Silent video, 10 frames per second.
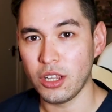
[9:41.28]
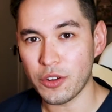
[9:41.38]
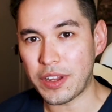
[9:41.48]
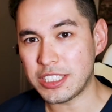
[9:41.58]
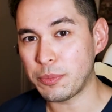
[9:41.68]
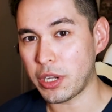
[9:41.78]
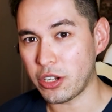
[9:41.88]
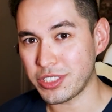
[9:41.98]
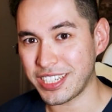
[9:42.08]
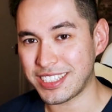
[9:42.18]
A lot of
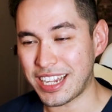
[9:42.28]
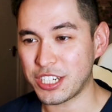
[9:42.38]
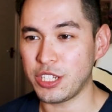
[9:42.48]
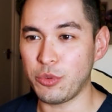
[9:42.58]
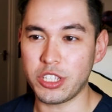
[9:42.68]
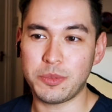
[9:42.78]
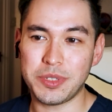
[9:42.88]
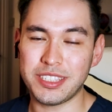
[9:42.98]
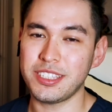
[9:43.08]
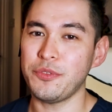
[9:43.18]
antibiotics actually work
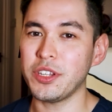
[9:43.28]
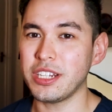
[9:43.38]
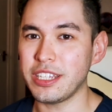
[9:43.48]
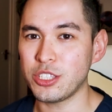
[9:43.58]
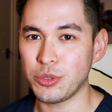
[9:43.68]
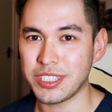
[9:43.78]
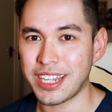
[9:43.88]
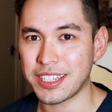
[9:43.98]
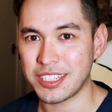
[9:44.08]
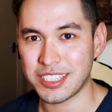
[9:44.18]
specifically to
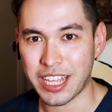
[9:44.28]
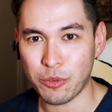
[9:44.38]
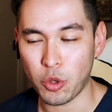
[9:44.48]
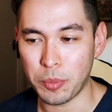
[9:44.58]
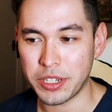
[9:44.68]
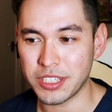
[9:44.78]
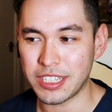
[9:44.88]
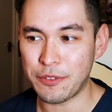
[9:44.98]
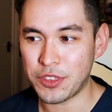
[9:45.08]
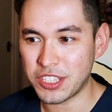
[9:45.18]
attack the cell wall, because
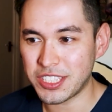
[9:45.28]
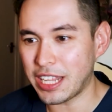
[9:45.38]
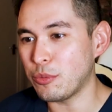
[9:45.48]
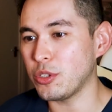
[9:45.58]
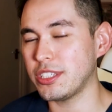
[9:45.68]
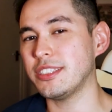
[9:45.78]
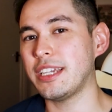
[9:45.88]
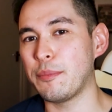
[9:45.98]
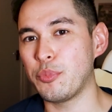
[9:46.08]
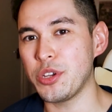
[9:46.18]
if the cell wall doesn't
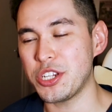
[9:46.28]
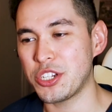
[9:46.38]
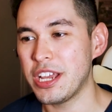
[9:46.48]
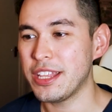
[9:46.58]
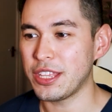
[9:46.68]
get breached,